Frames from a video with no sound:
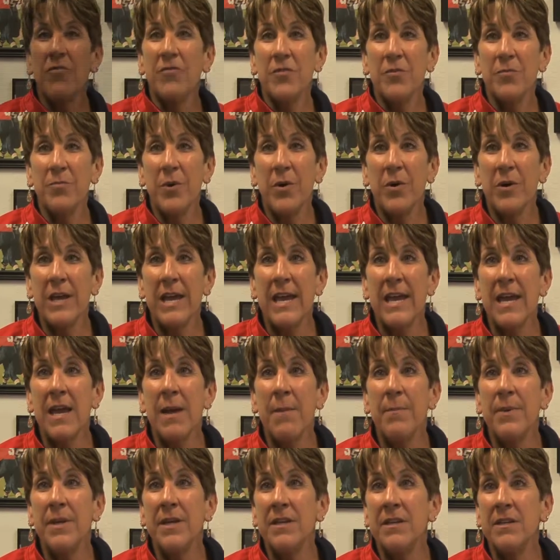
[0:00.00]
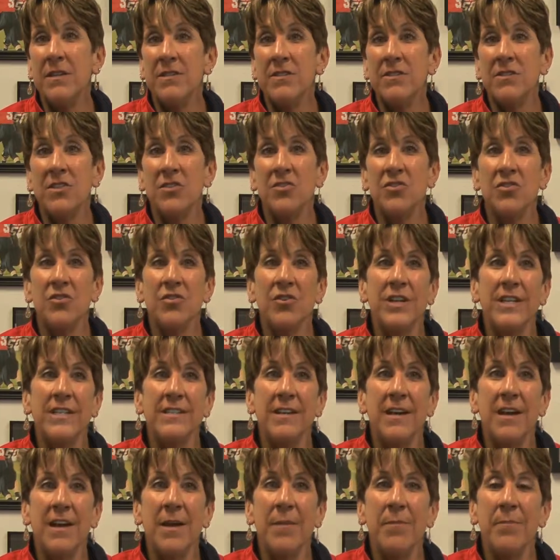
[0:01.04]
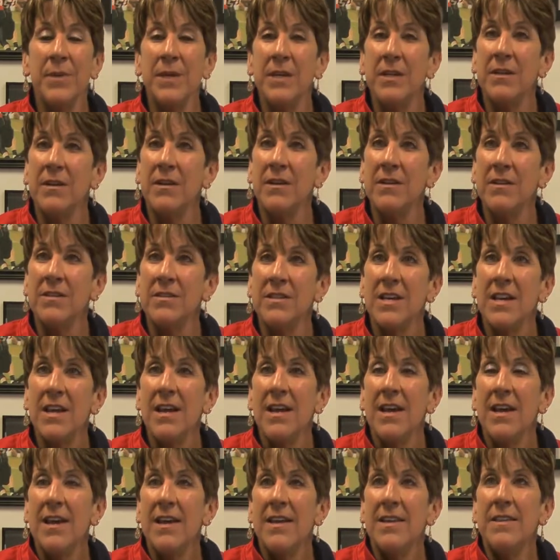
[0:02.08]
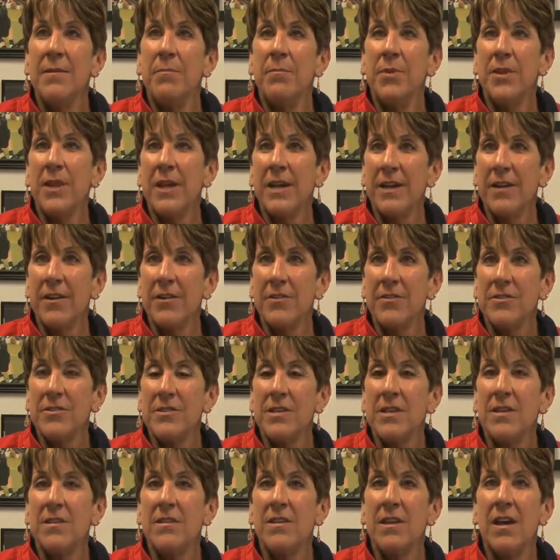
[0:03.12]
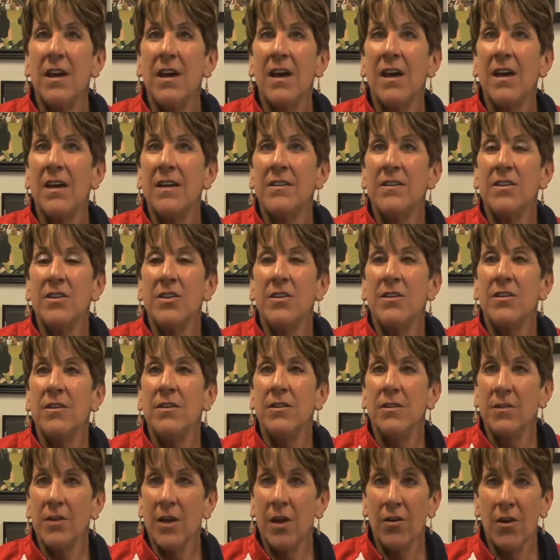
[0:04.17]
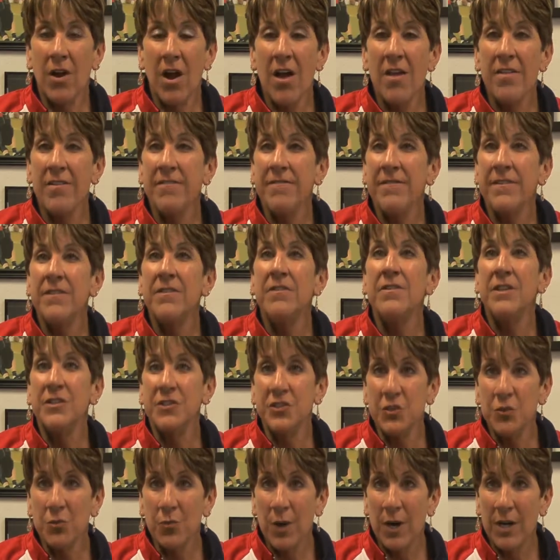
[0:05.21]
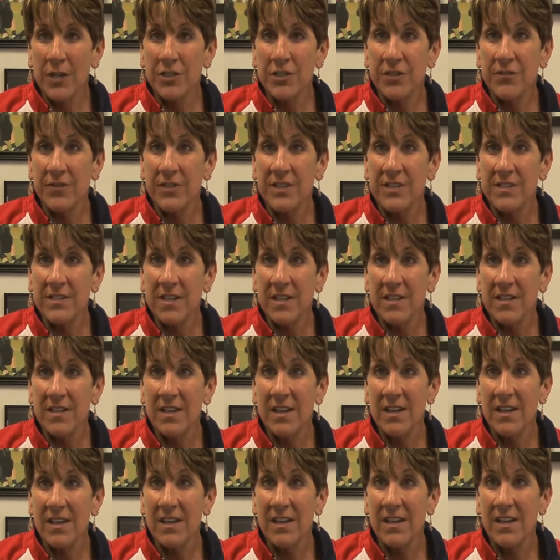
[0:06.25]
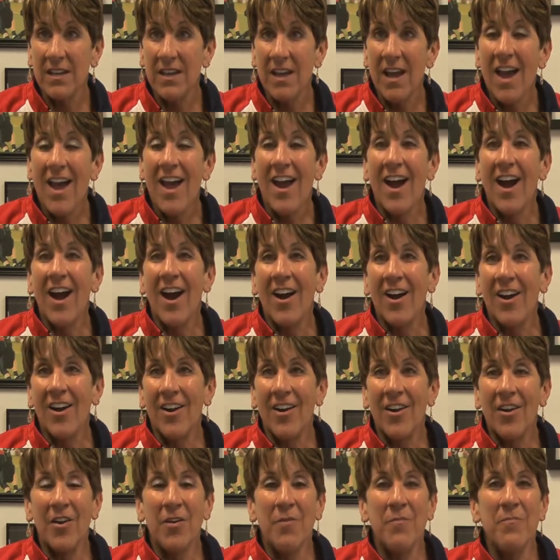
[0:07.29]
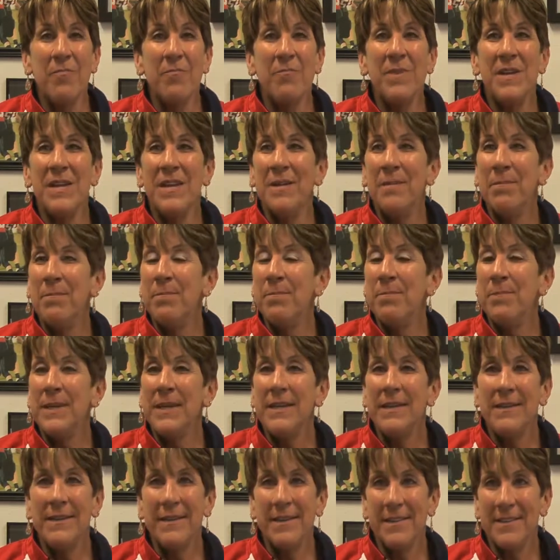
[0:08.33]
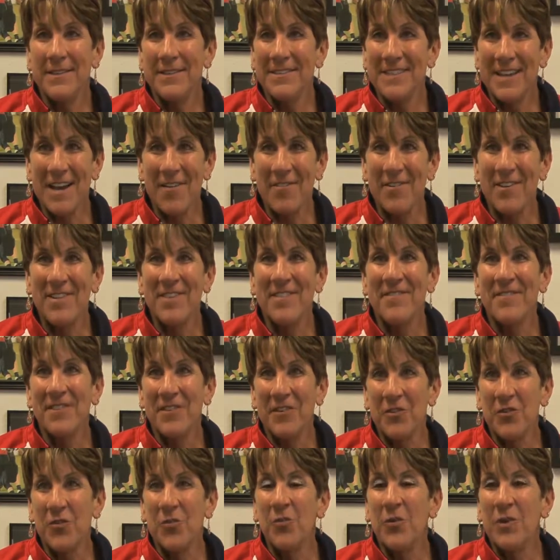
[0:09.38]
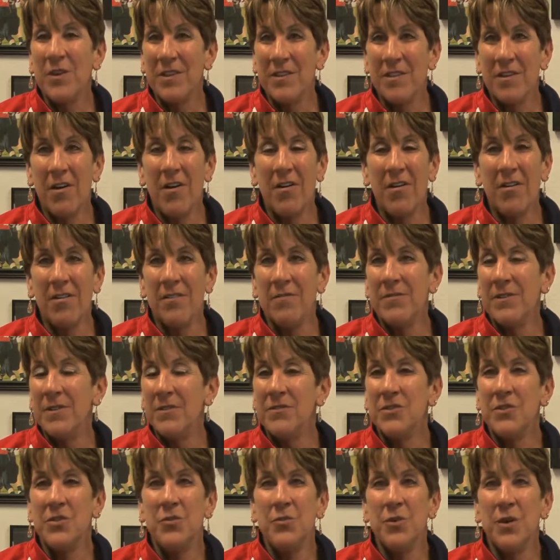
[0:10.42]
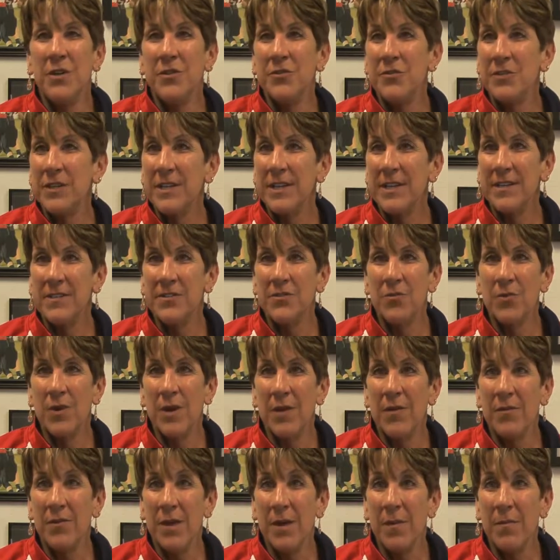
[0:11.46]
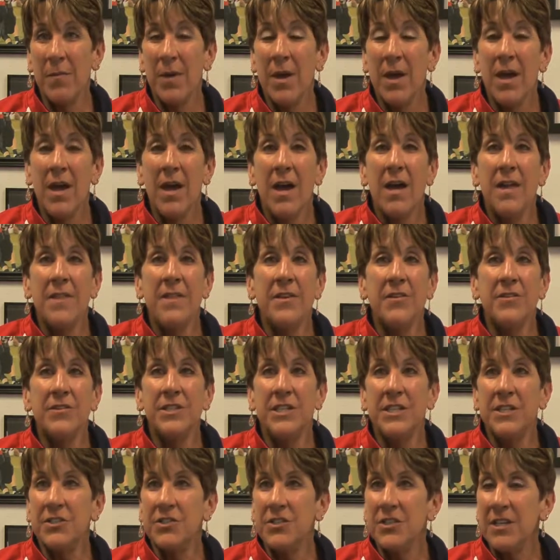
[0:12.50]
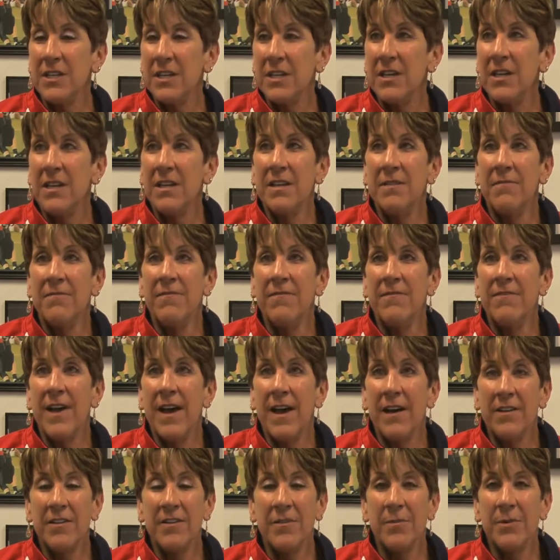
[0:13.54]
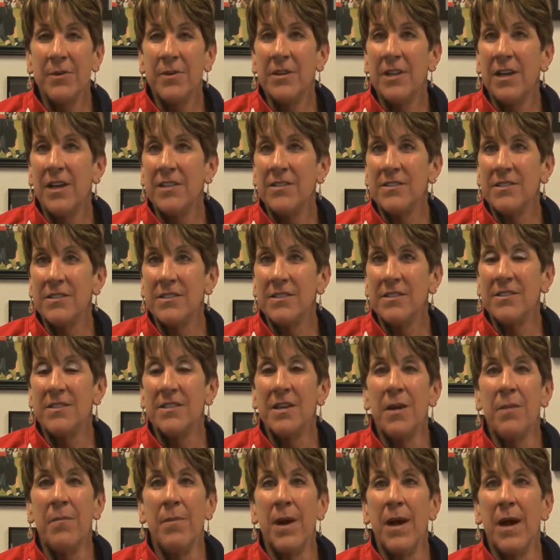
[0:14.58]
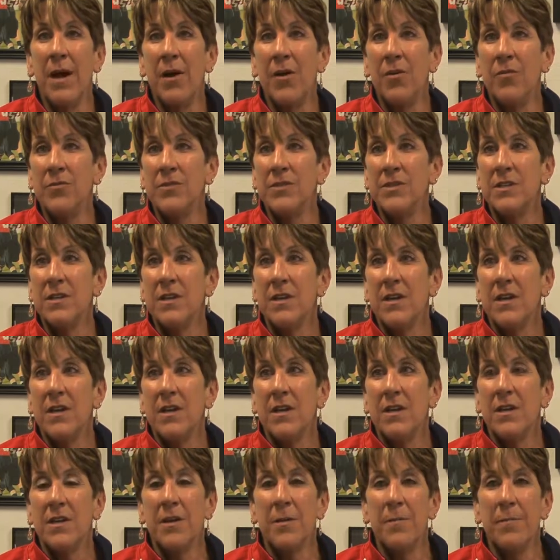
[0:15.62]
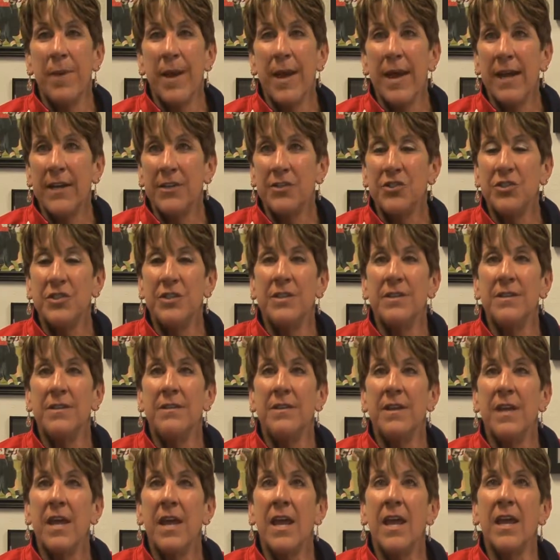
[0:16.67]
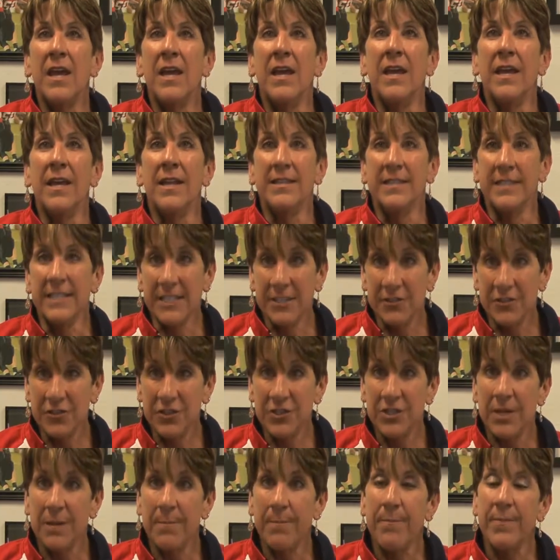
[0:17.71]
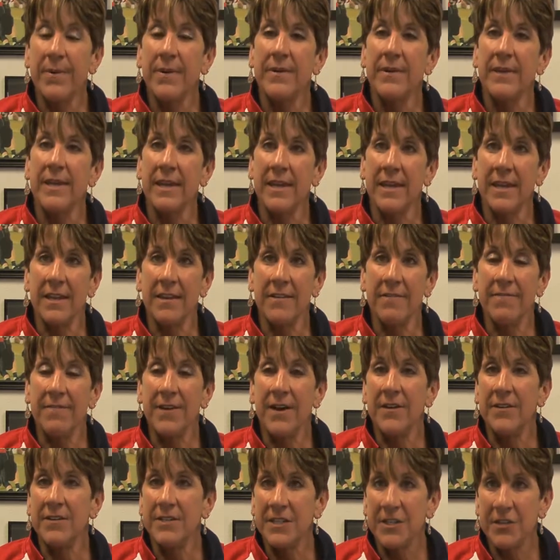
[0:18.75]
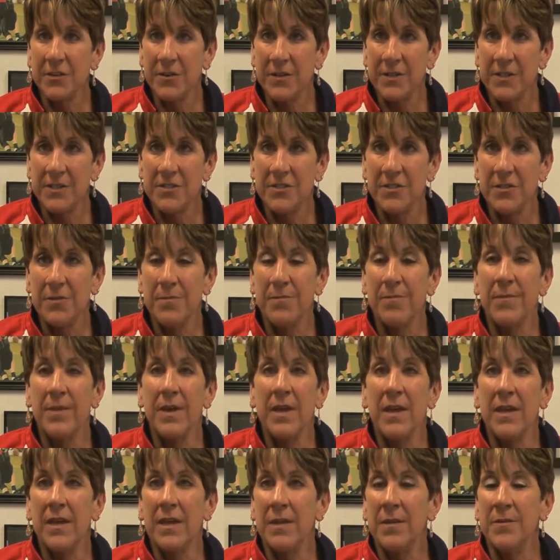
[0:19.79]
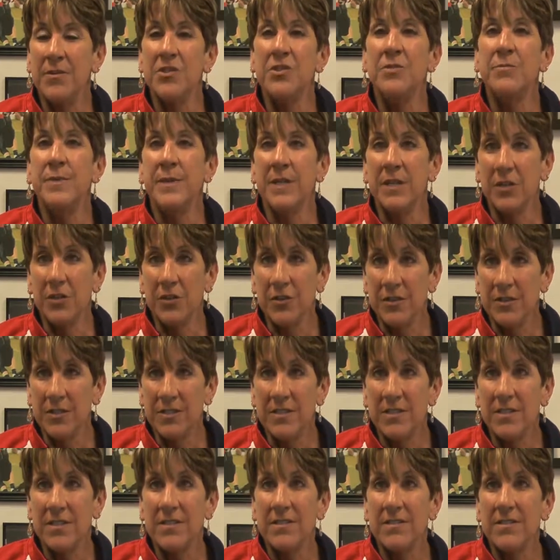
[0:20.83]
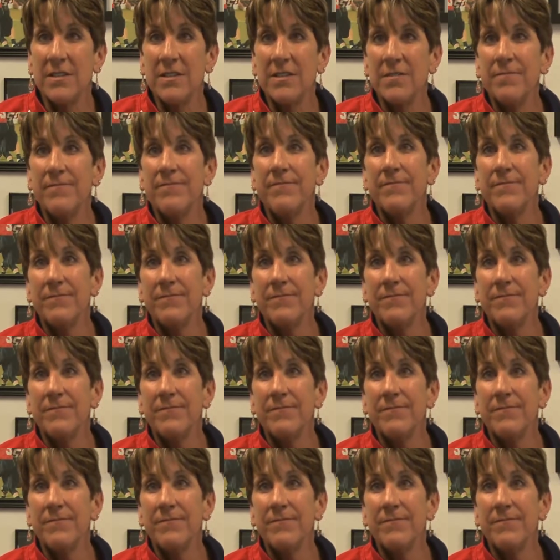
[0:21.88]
football camp is such a great time because the players that are on the field that you watch every Sunday are being big kids out on the field with the 200 kids around them. They're teaching invaluable lessons about compassion and leadership and volunteerism and just being a good citizen.